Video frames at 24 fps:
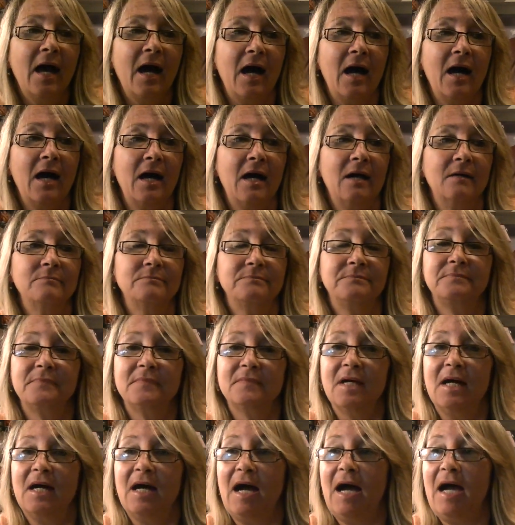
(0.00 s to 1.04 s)

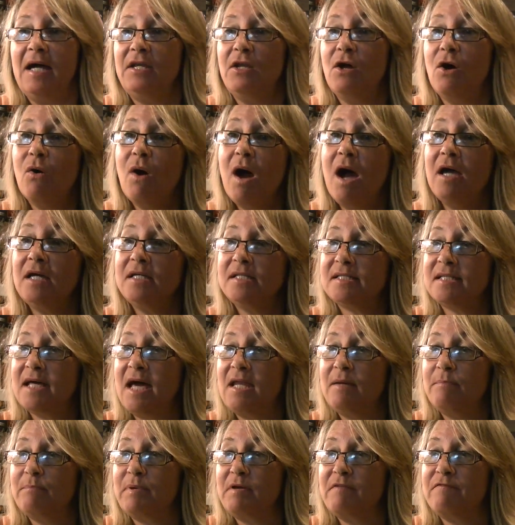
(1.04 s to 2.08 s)
I know I
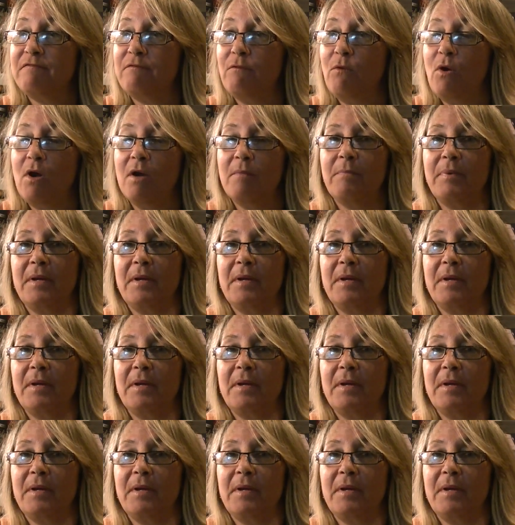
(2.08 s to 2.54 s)
said it before,